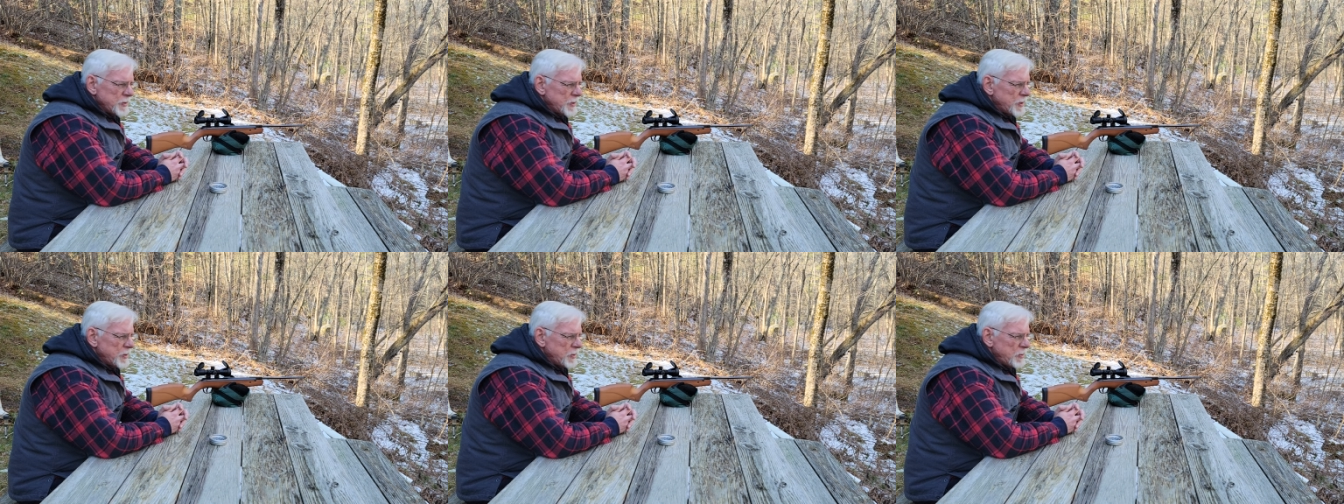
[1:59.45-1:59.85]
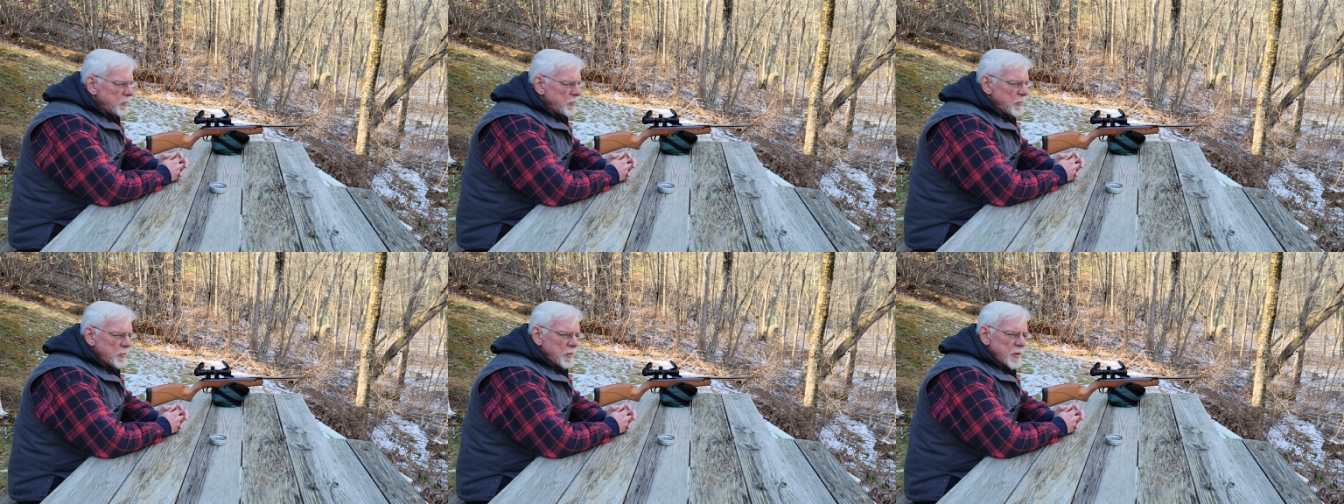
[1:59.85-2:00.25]
Uh,
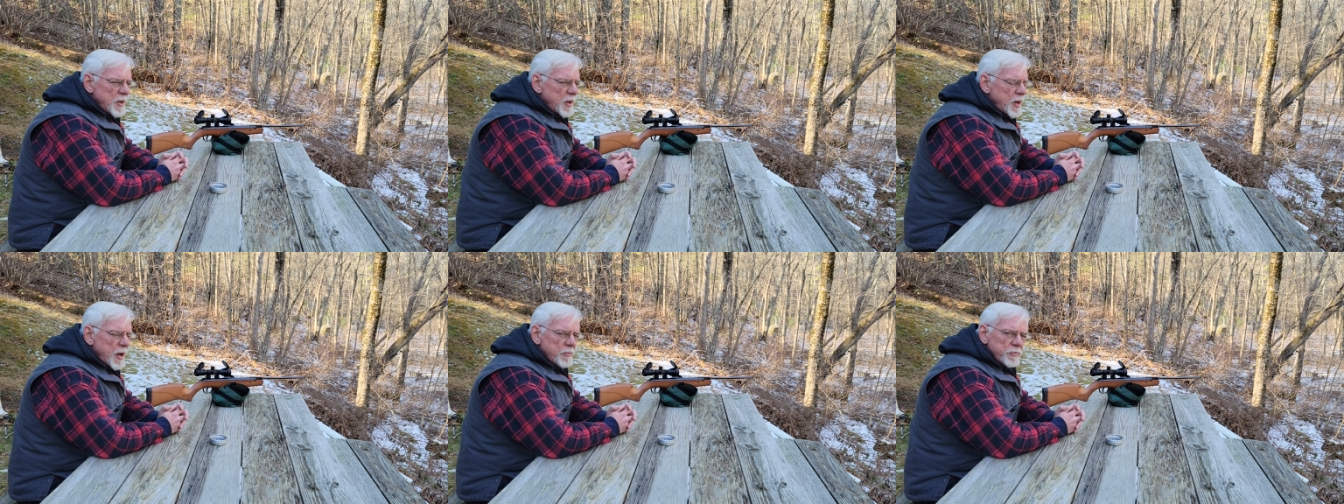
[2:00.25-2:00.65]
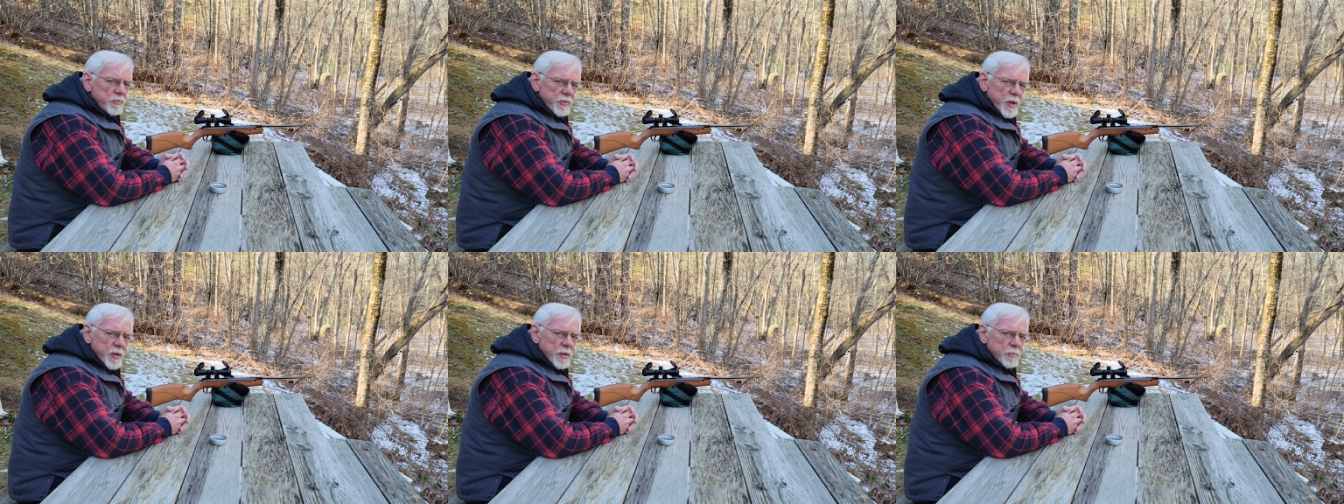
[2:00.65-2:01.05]
uh
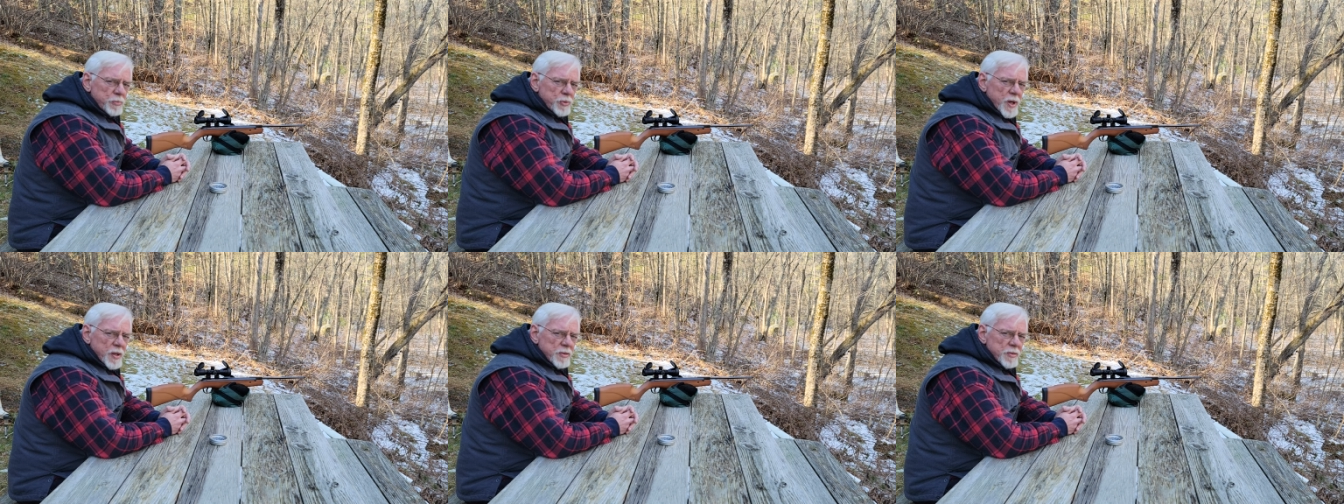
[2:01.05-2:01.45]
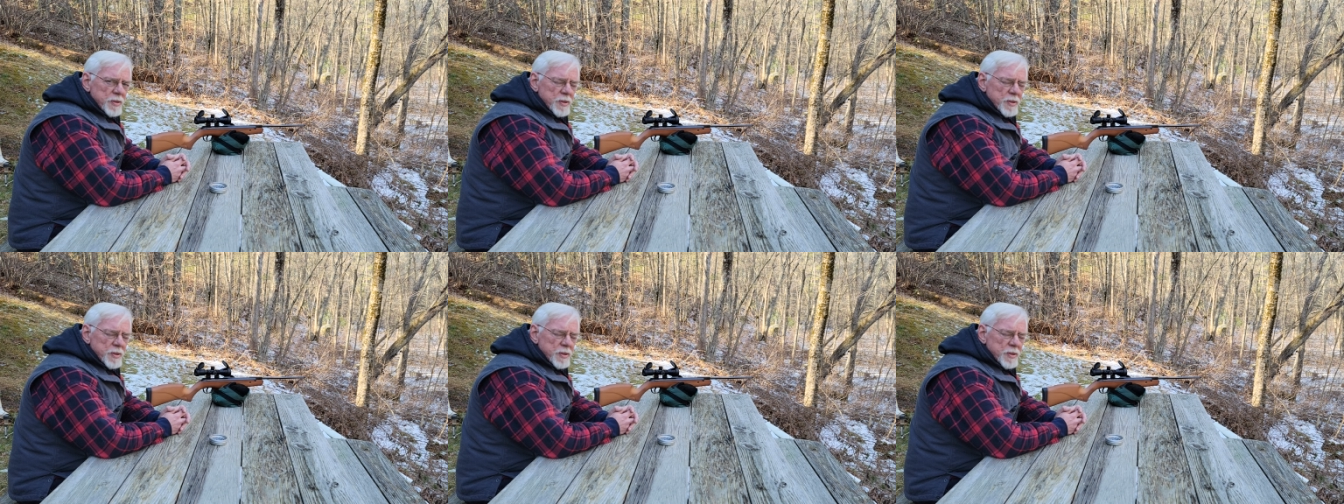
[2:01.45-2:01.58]
I'm very impressed.